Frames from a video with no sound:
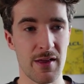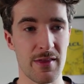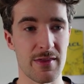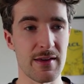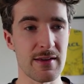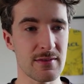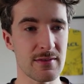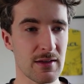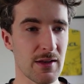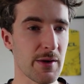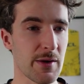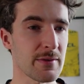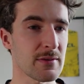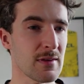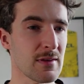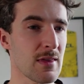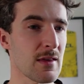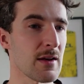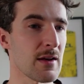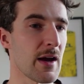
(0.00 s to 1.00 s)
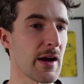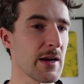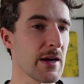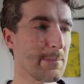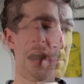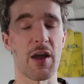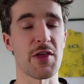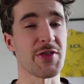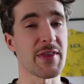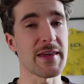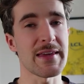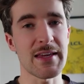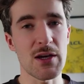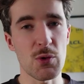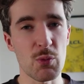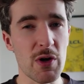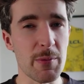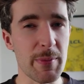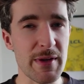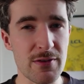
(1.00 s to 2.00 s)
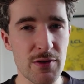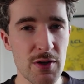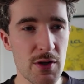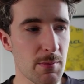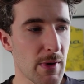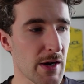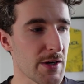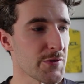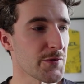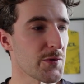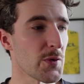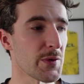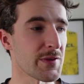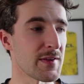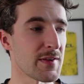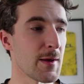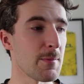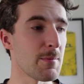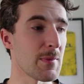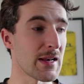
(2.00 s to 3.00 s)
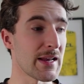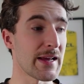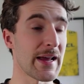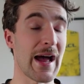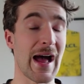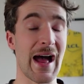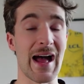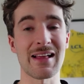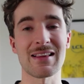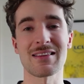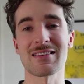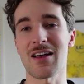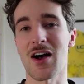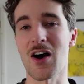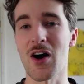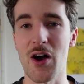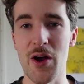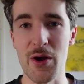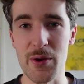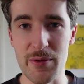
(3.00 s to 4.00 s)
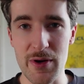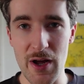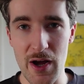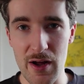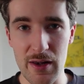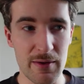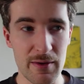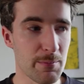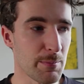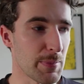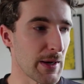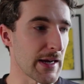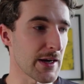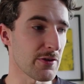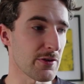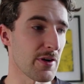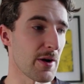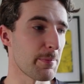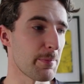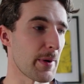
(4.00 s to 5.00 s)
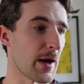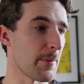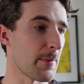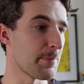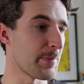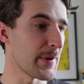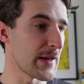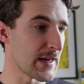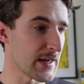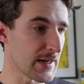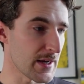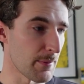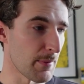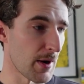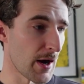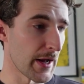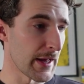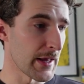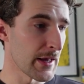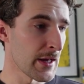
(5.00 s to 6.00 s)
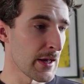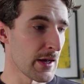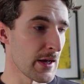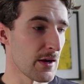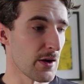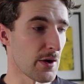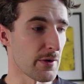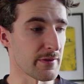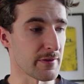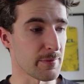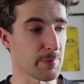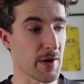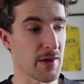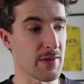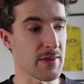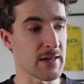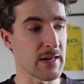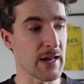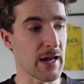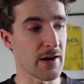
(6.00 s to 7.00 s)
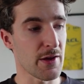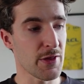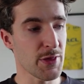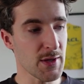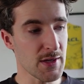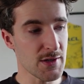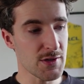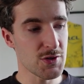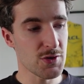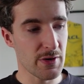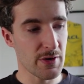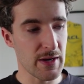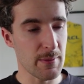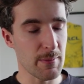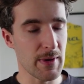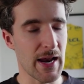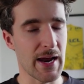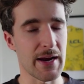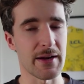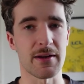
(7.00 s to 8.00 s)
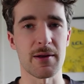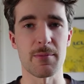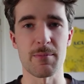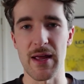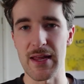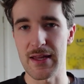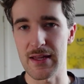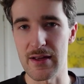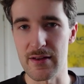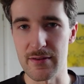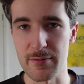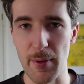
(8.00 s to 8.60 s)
this close to the line. I think it will be too much for Tim Merlier and our own Erland Blikra, but Binny Girmay, Lawrence Pithy, and I think Johnny Milan can make it as